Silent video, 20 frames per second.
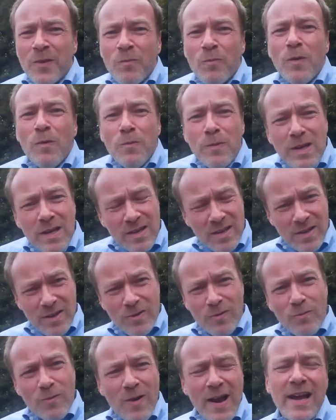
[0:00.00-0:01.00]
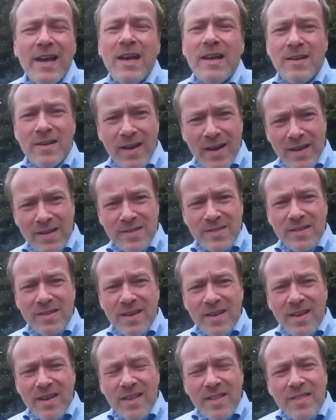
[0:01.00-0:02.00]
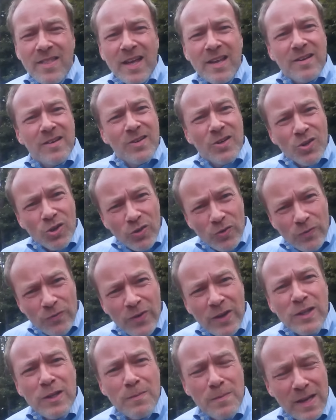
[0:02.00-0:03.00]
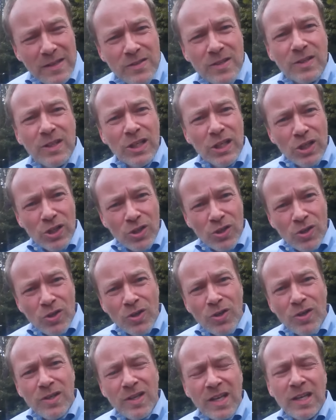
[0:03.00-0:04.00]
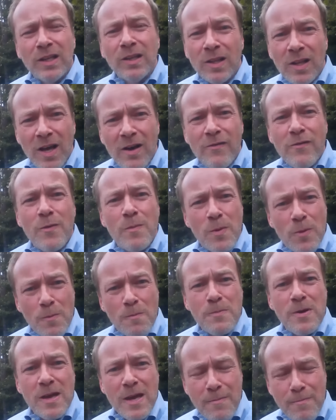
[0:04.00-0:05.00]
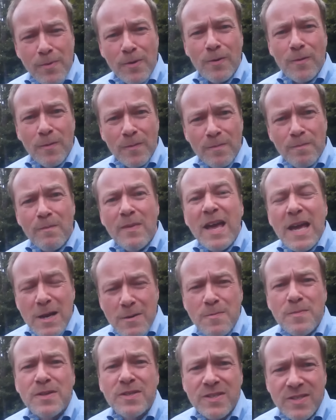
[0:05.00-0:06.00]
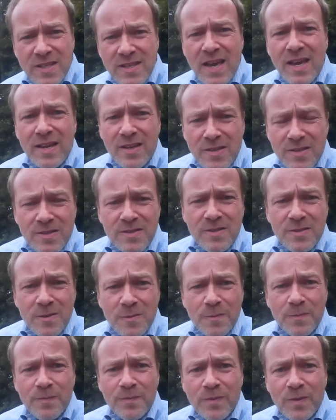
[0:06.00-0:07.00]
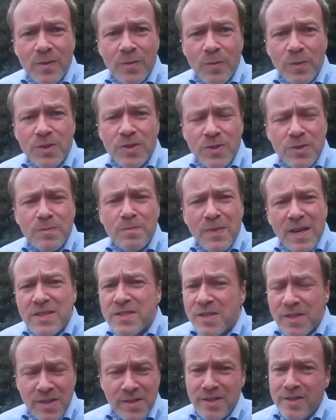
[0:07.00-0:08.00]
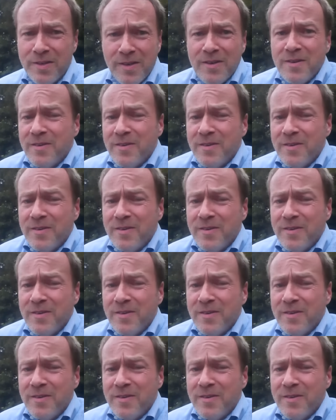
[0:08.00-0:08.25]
when we recognize that fundamentally good and lovable people make mistakes, which is basically